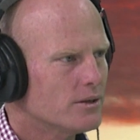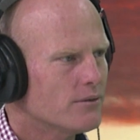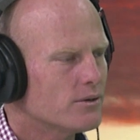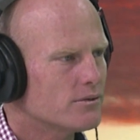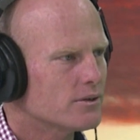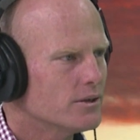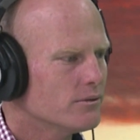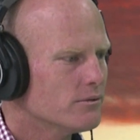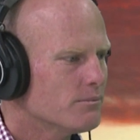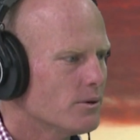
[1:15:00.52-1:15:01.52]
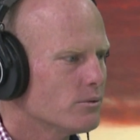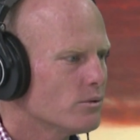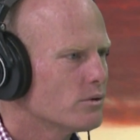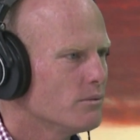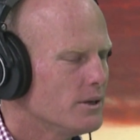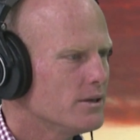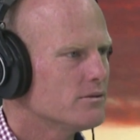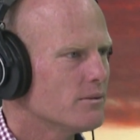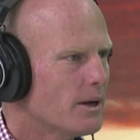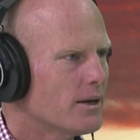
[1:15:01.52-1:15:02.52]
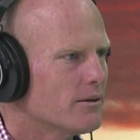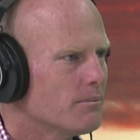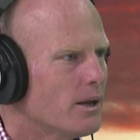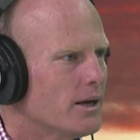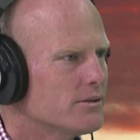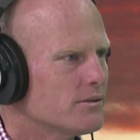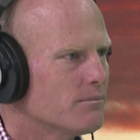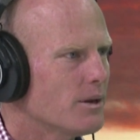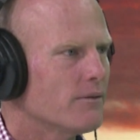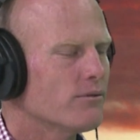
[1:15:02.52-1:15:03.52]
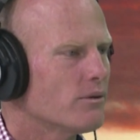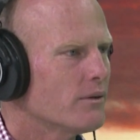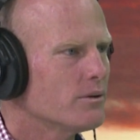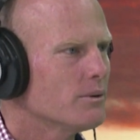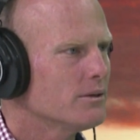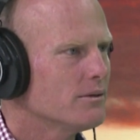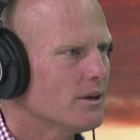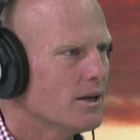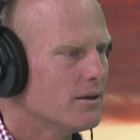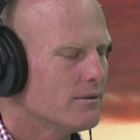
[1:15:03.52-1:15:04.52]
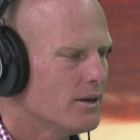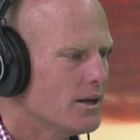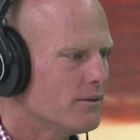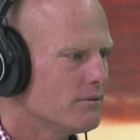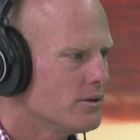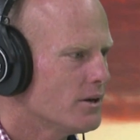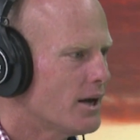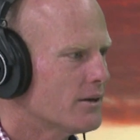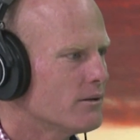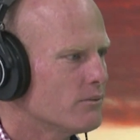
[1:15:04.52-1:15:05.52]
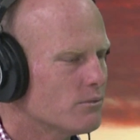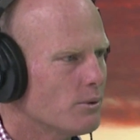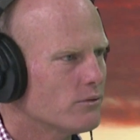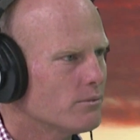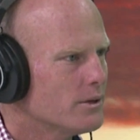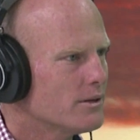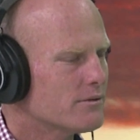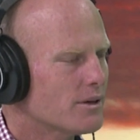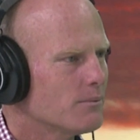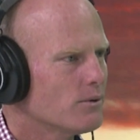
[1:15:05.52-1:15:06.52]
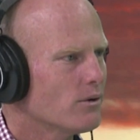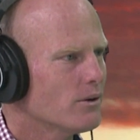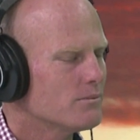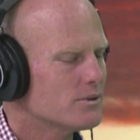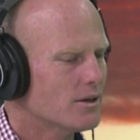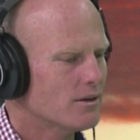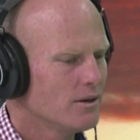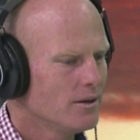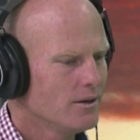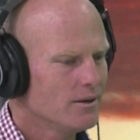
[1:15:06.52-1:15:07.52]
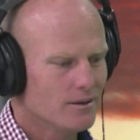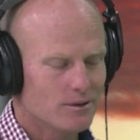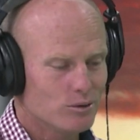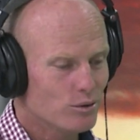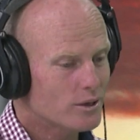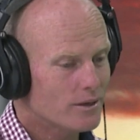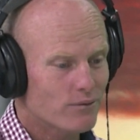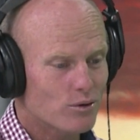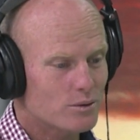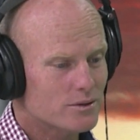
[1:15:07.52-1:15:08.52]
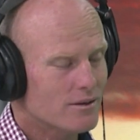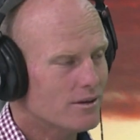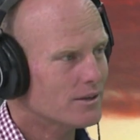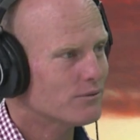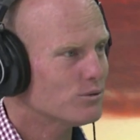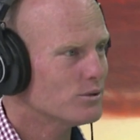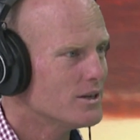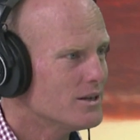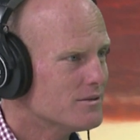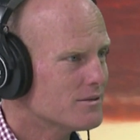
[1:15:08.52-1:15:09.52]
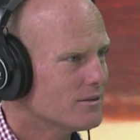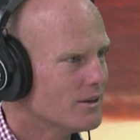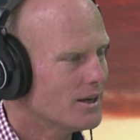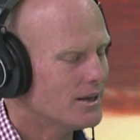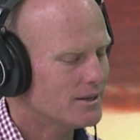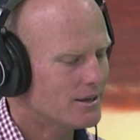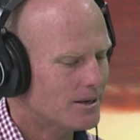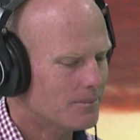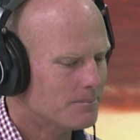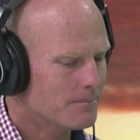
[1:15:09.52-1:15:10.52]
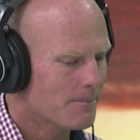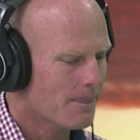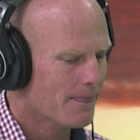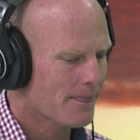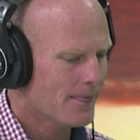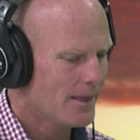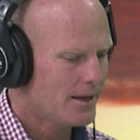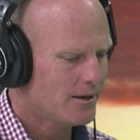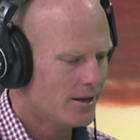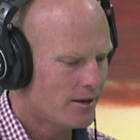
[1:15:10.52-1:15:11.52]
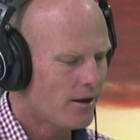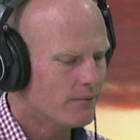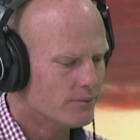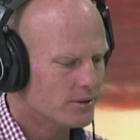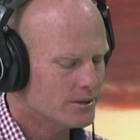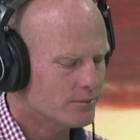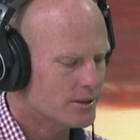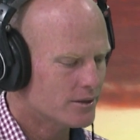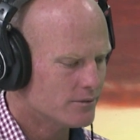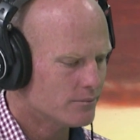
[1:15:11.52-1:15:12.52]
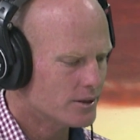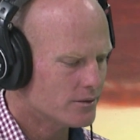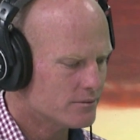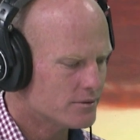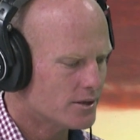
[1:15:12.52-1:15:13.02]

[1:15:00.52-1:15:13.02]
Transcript: different skills, but we're all committed to making the place better for everyone, and acting responsibly at the same time. So, looking forward to the next 4 years, and hopefully we can